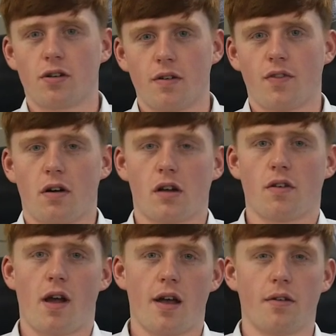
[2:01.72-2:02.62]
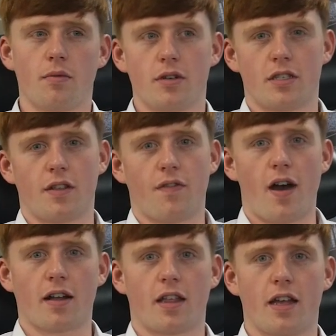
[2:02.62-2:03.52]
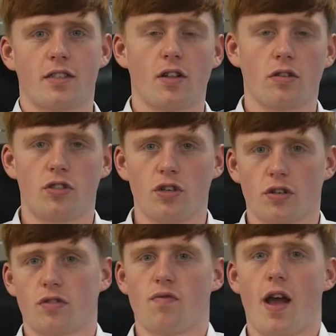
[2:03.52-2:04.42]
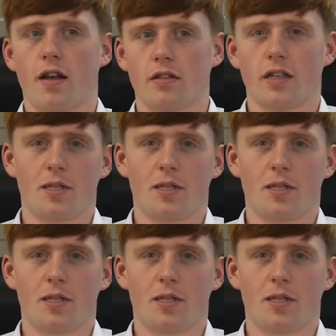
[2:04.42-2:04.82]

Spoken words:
join VolkerRail was the fact that it's not just rail,